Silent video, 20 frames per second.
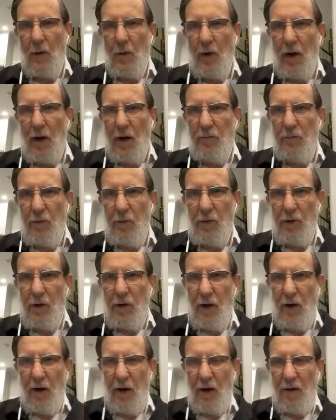Wherever we
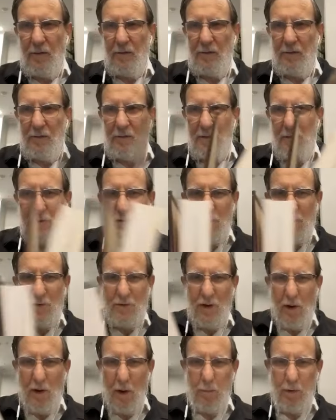are, this
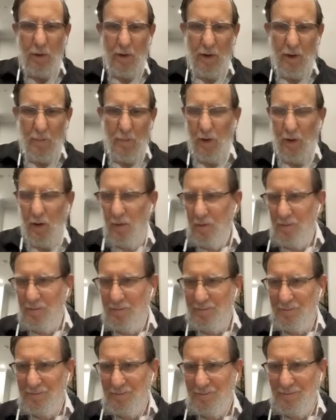is applicable.
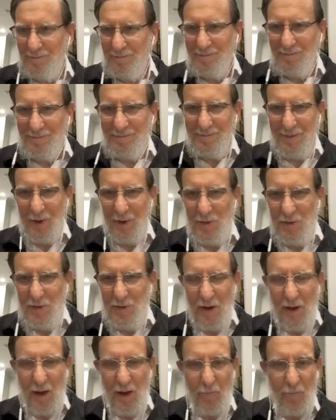Let's
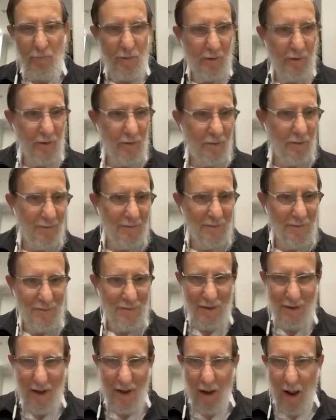see how if we can
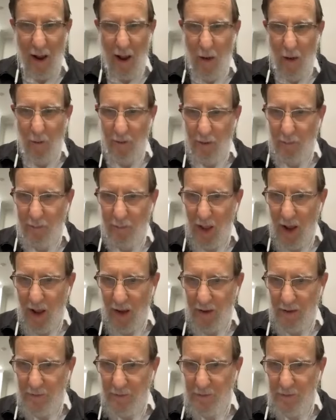see how it
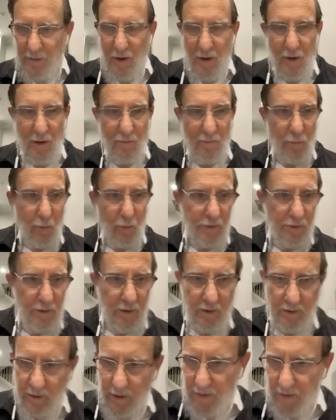applies.
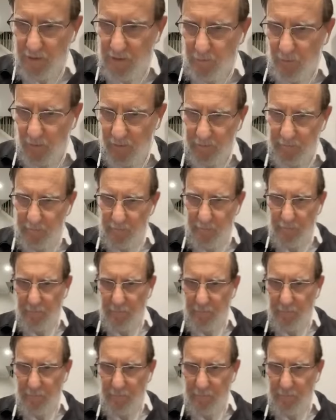14 Cheshvan.